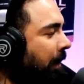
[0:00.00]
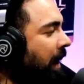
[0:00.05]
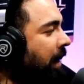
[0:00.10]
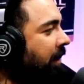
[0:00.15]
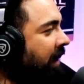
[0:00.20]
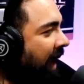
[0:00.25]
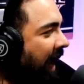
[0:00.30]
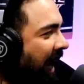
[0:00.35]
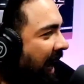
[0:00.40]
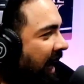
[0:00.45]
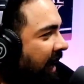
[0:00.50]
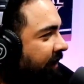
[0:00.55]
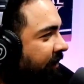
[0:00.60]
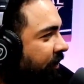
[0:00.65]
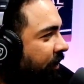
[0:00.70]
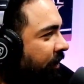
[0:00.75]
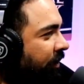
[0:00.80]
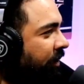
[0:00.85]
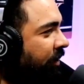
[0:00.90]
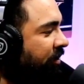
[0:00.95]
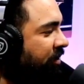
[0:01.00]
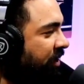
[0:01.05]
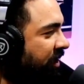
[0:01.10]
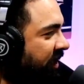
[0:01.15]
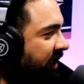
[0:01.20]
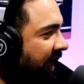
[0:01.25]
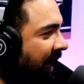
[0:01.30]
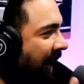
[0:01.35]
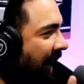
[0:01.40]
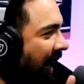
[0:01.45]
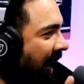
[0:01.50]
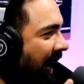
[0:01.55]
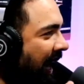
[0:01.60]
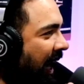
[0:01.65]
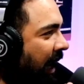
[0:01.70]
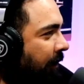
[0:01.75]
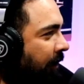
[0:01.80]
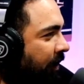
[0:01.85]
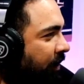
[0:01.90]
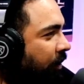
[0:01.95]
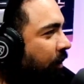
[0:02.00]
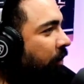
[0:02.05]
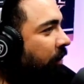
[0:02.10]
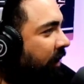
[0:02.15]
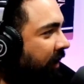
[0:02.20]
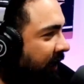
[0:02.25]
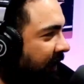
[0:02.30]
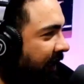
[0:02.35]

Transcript: maybe after or just say hi, but no,